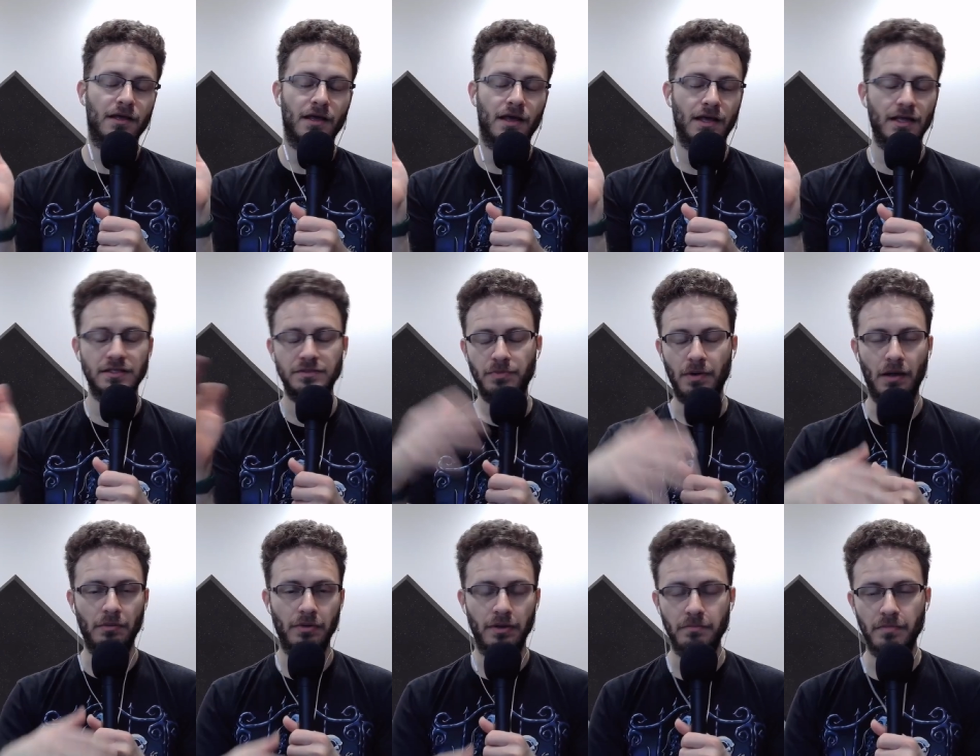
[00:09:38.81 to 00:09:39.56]
It's
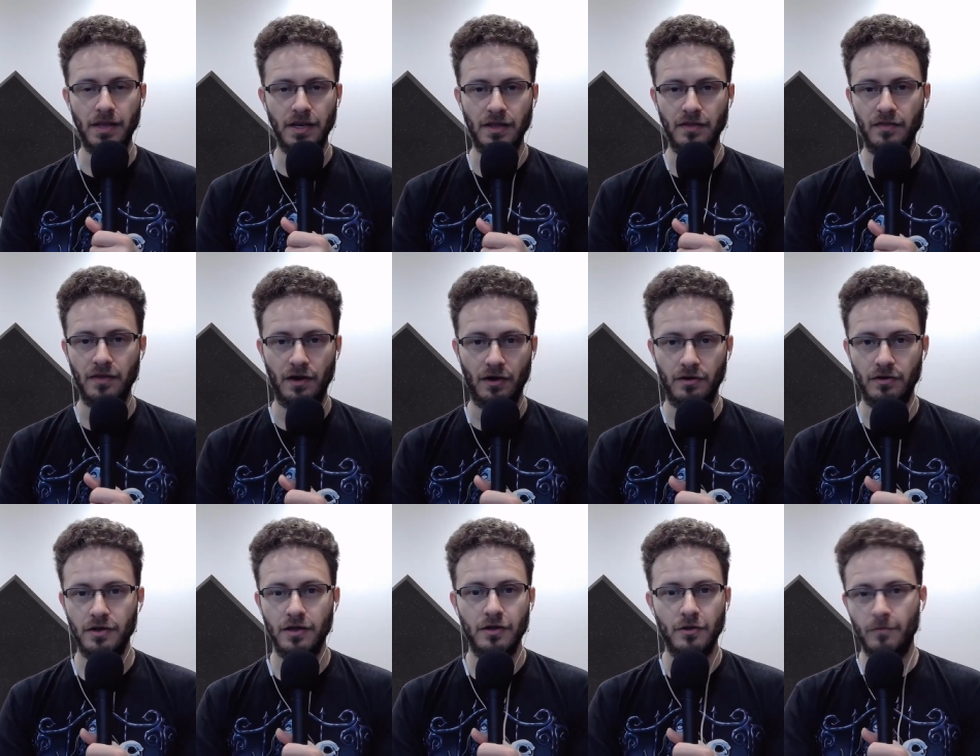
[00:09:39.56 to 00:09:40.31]
probably been in
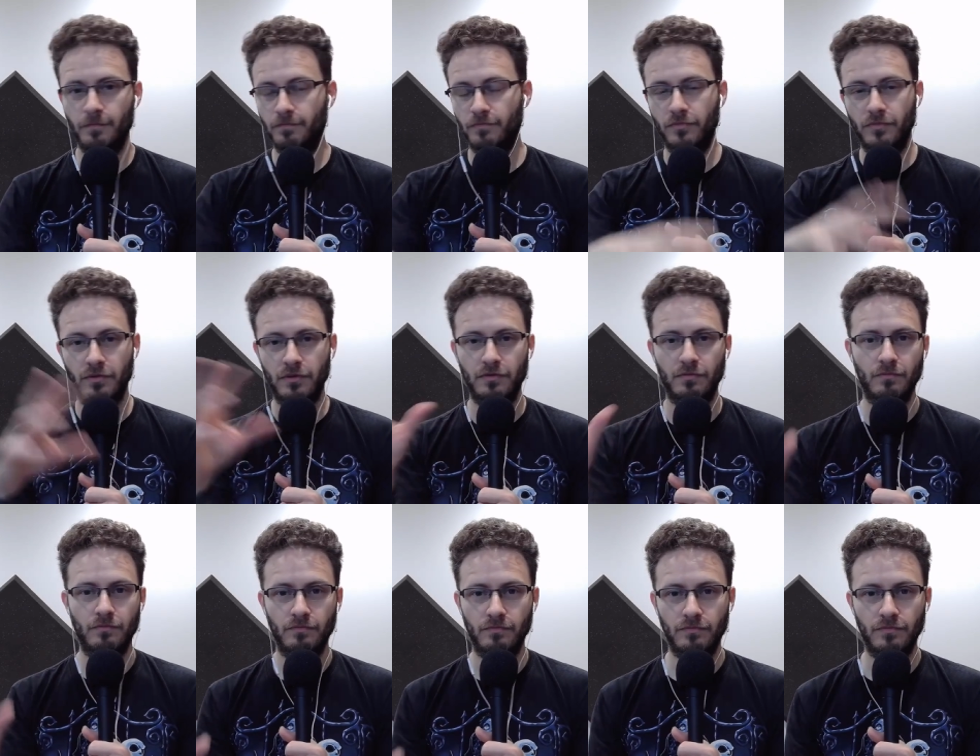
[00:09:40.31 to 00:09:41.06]
their
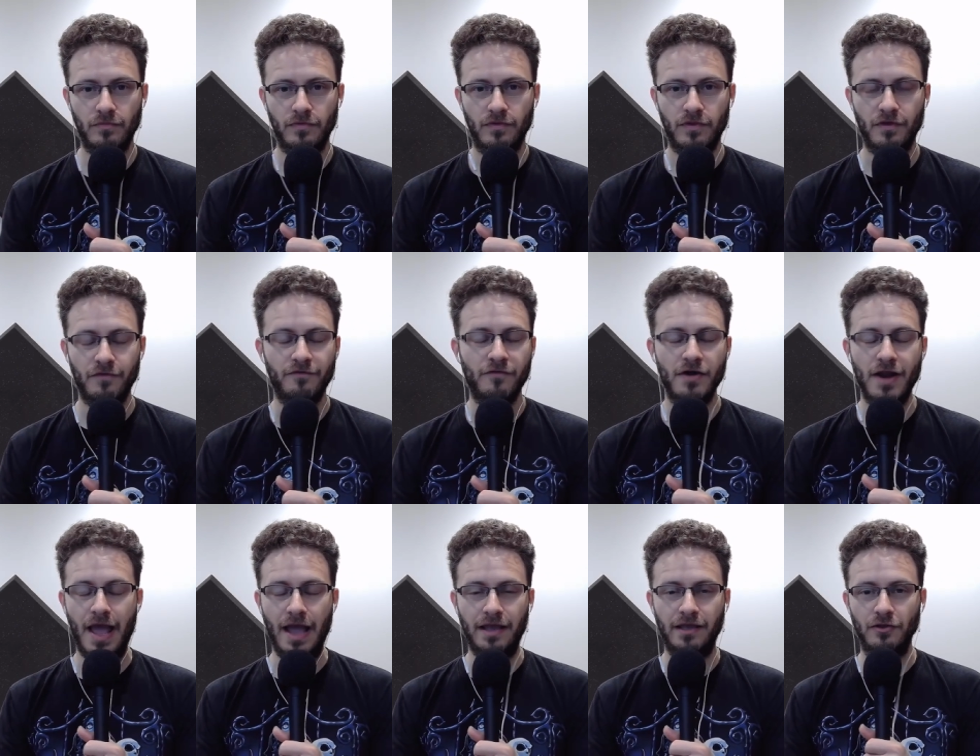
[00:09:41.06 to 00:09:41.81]

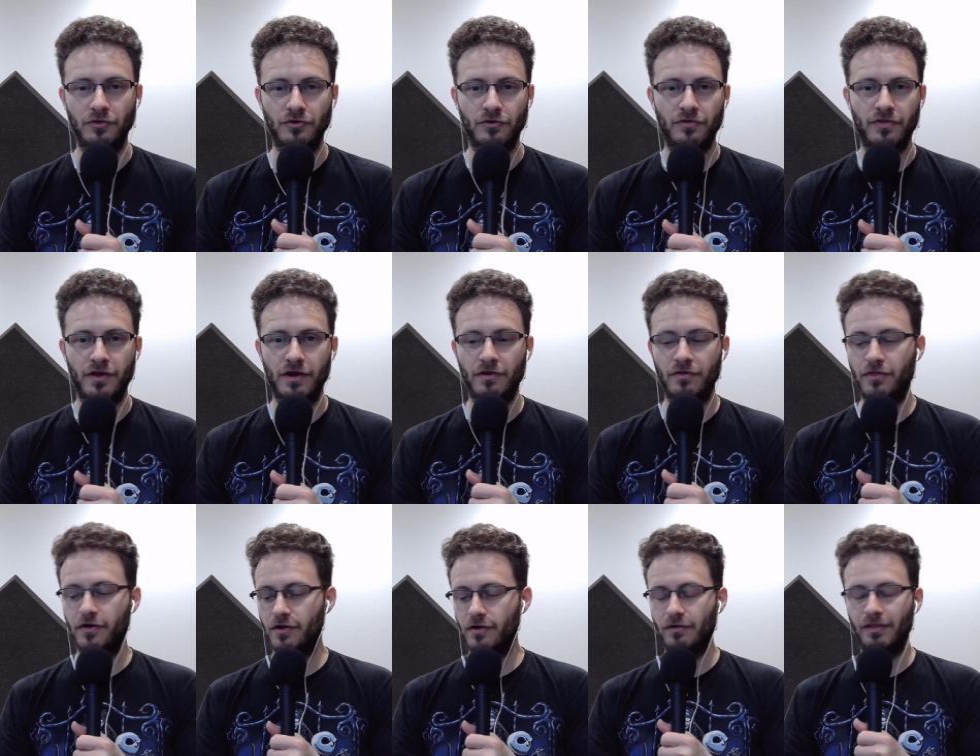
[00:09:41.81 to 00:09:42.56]
vernacular,
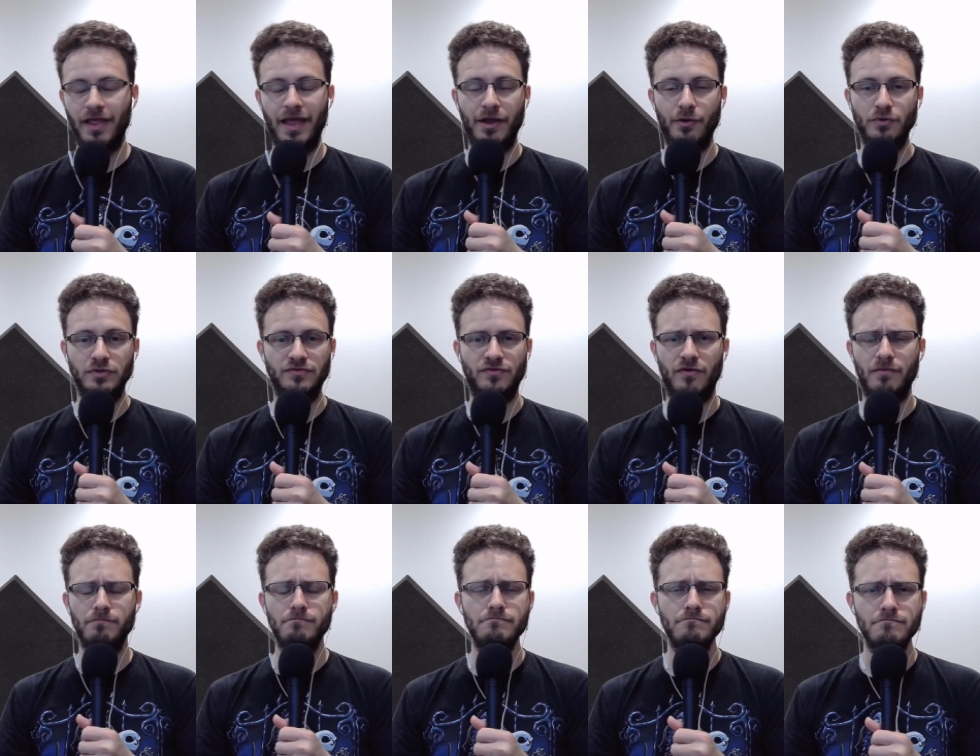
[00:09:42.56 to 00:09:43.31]
their language for
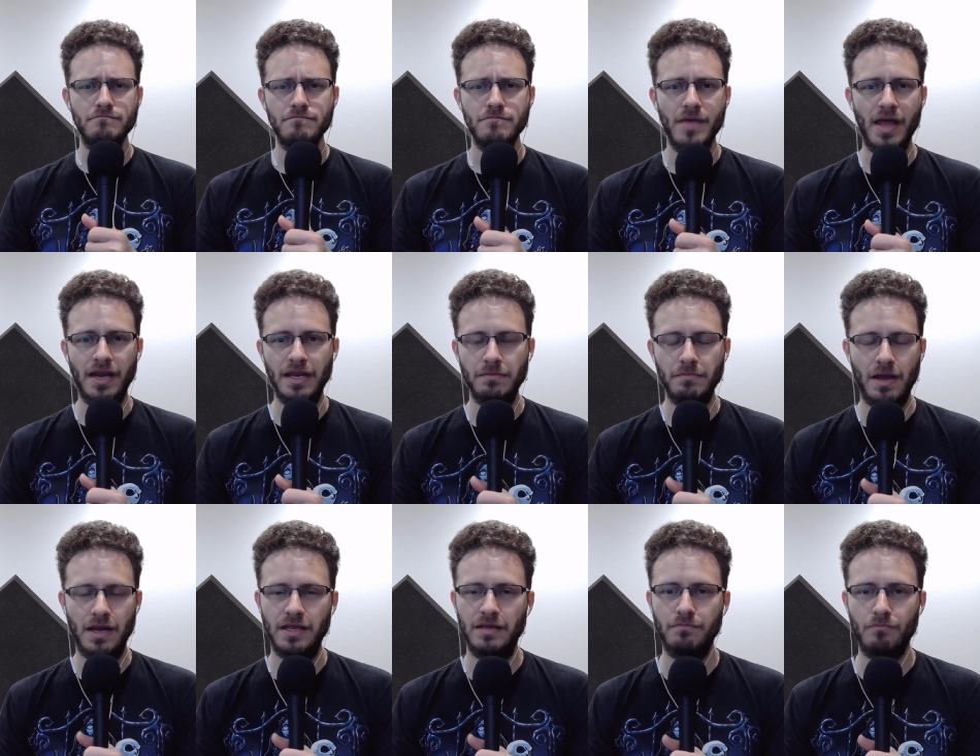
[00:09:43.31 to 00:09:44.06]
many,
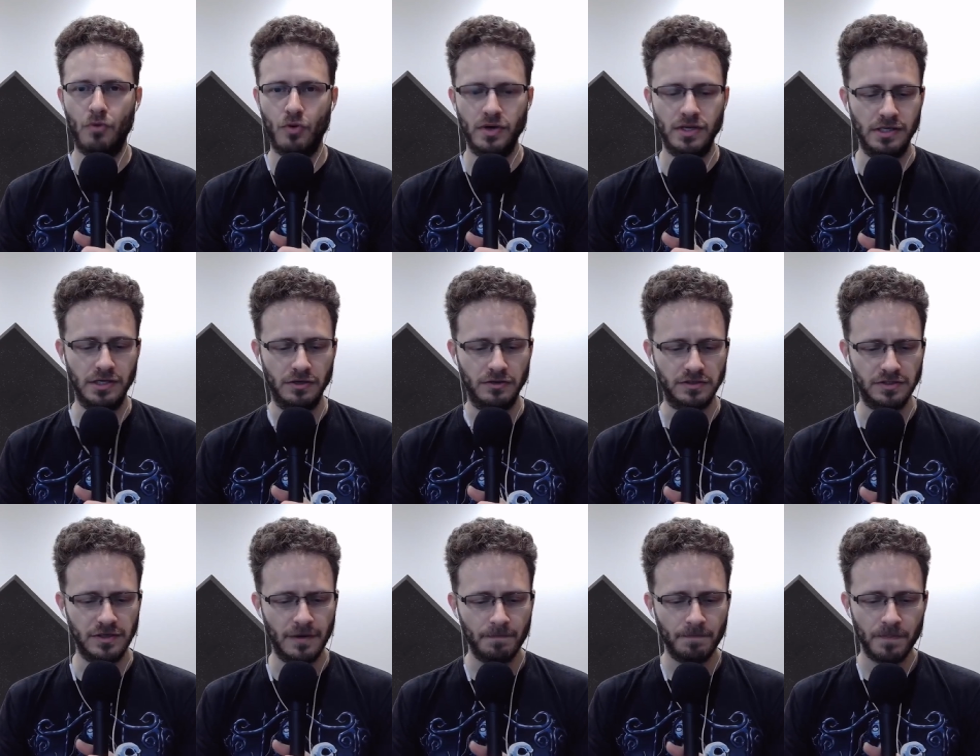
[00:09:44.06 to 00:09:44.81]
many more
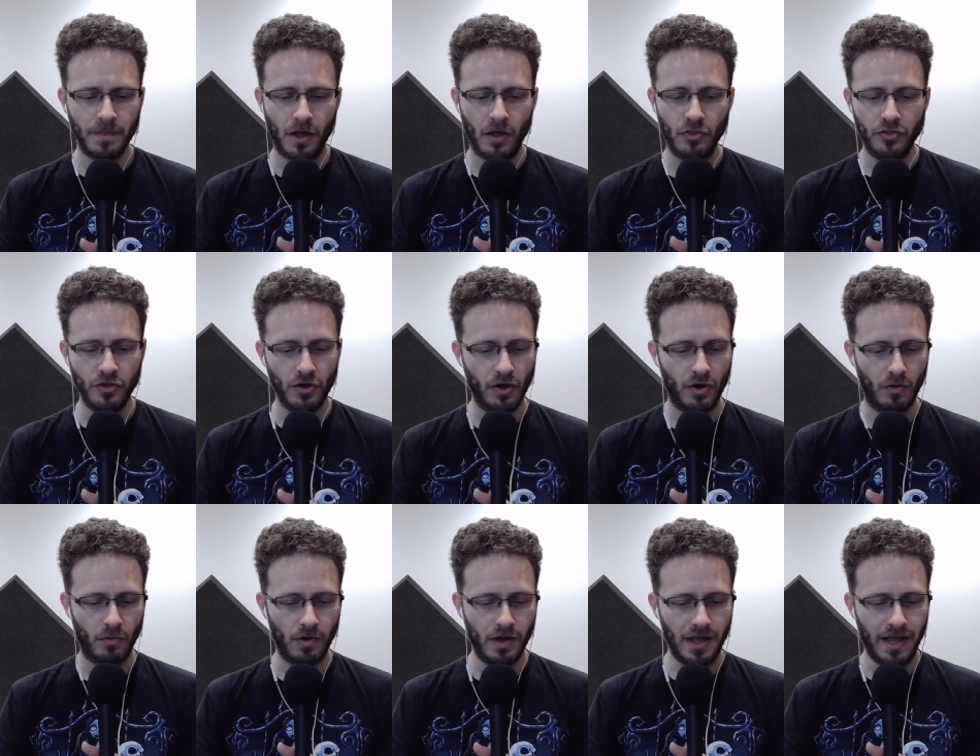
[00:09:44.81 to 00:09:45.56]
years.
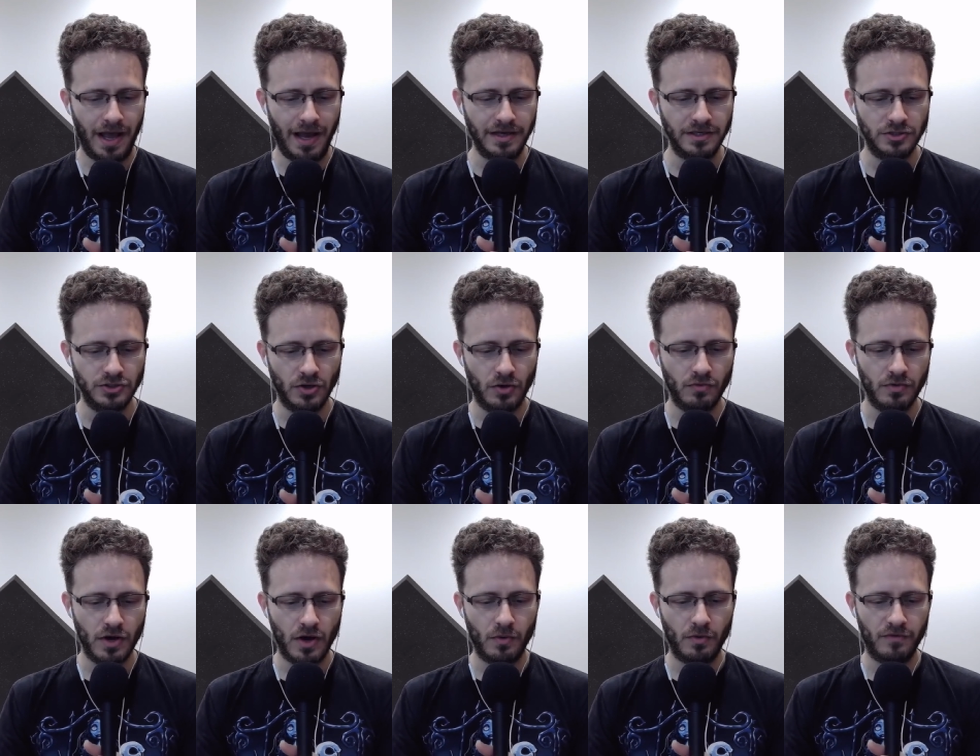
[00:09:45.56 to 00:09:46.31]
Although, I
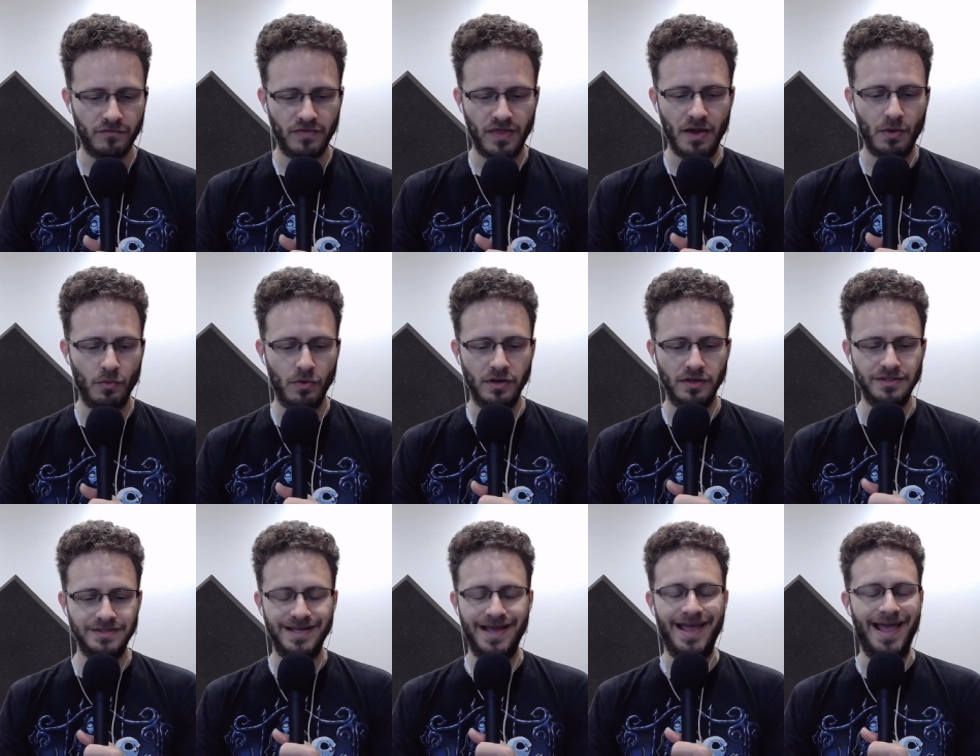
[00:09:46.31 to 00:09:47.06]
don't know if they
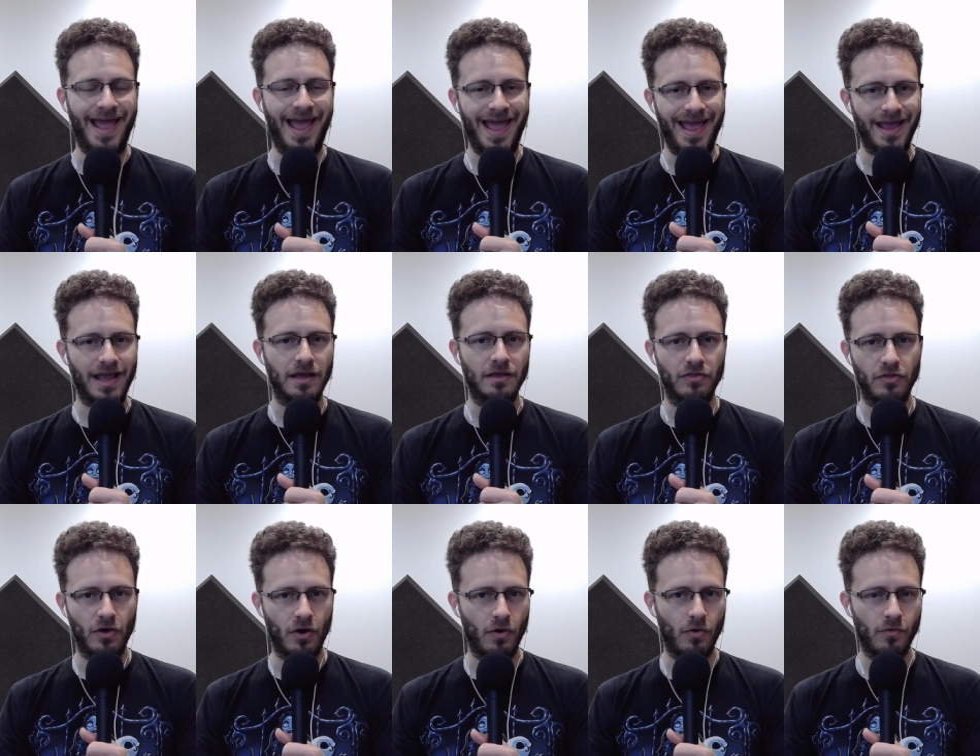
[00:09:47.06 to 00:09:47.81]
would say egg,
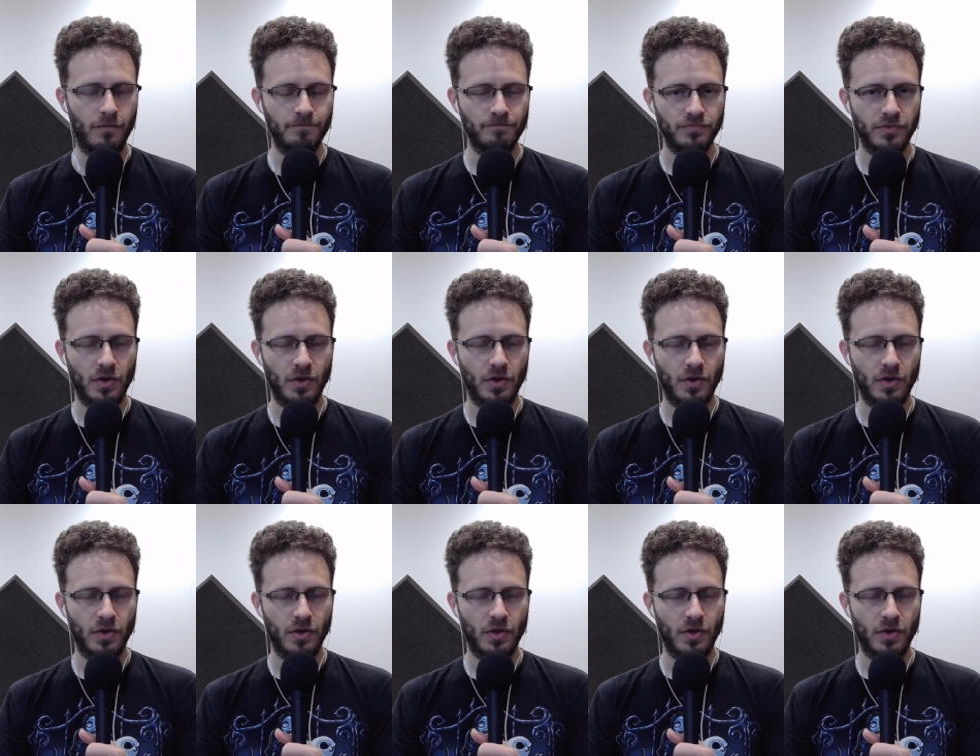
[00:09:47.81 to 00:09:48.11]
though.